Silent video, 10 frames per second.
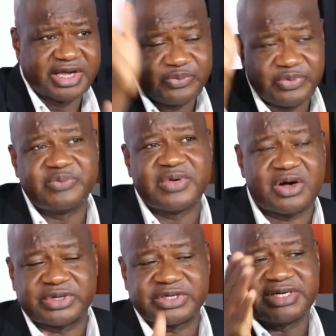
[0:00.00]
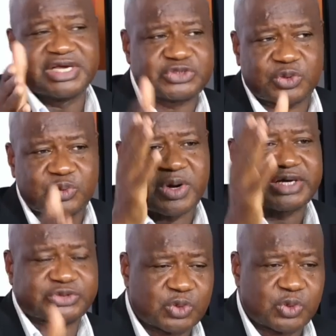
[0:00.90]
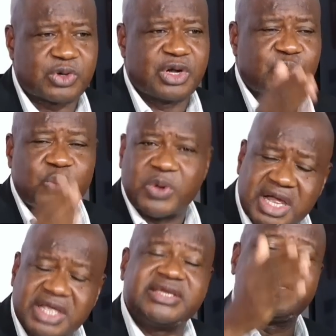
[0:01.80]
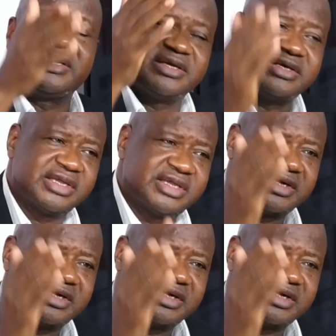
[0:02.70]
We were on a nationwide tour where he